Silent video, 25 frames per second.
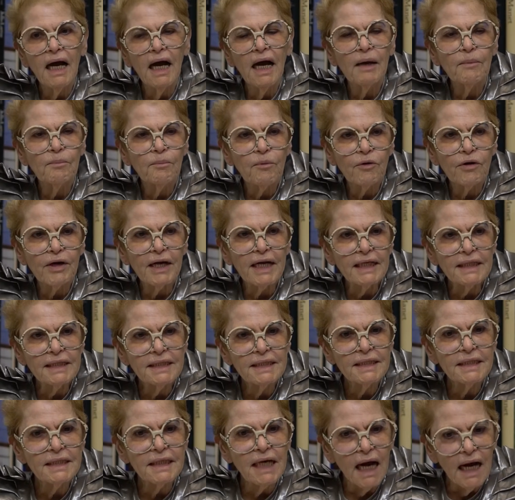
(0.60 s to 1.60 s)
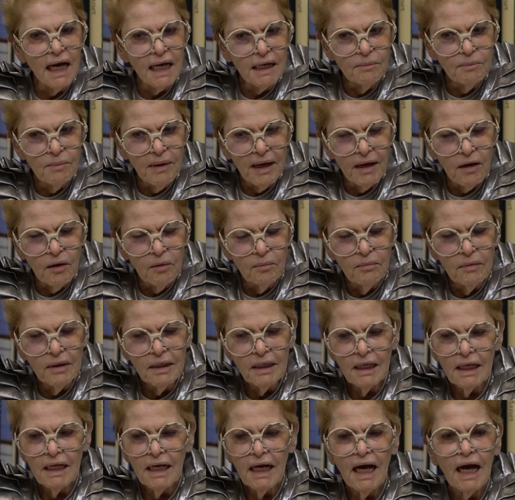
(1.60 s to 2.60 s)
I'm Bernice Steinbaum.
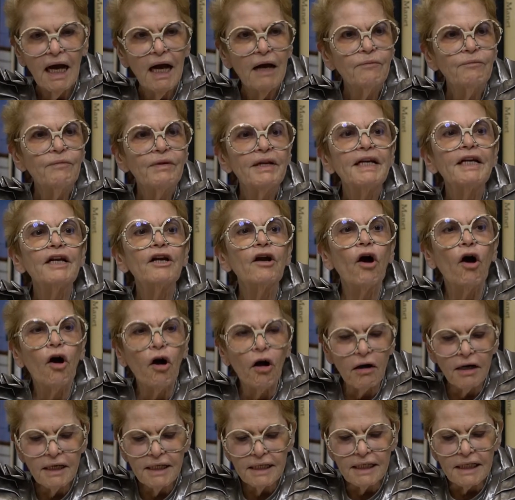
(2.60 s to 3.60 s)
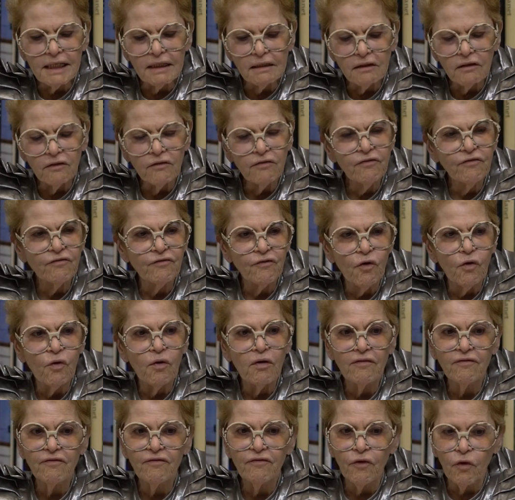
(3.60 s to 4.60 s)
I've been an art dealer
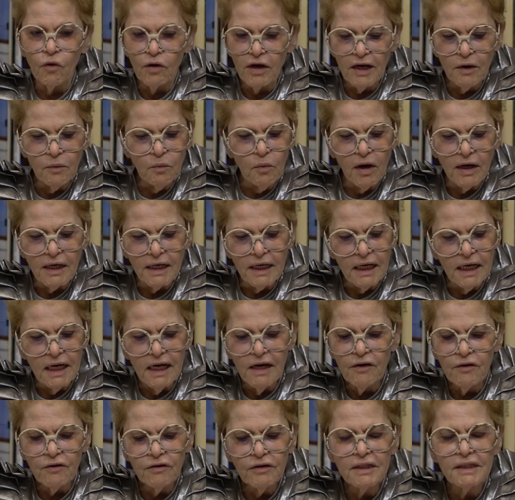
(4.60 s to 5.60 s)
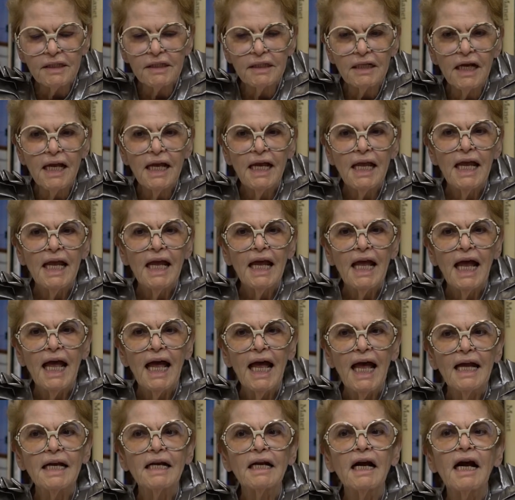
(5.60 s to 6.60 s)
for 41 years,
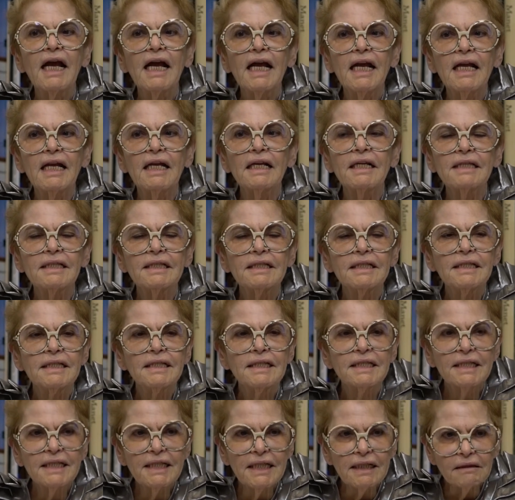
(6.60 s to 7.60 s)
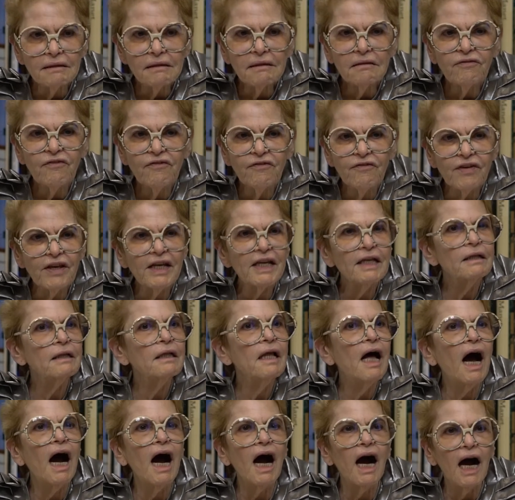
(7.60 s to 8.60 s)
and I still feel
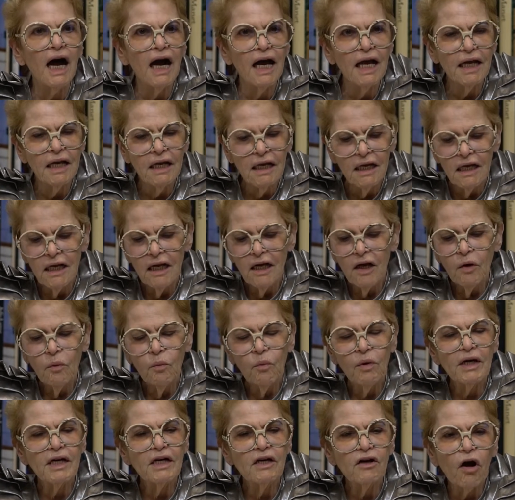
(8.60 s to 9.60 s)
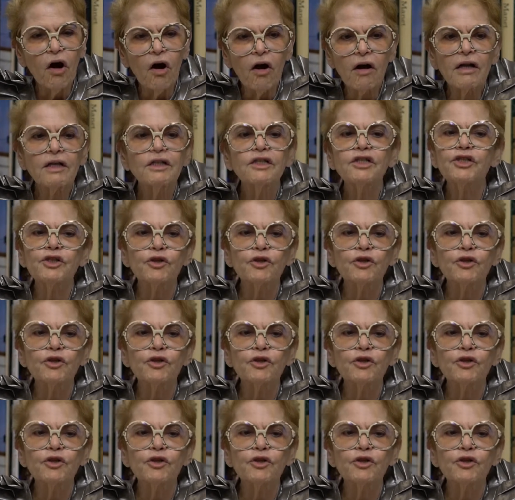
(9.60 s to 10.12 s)
high when an artist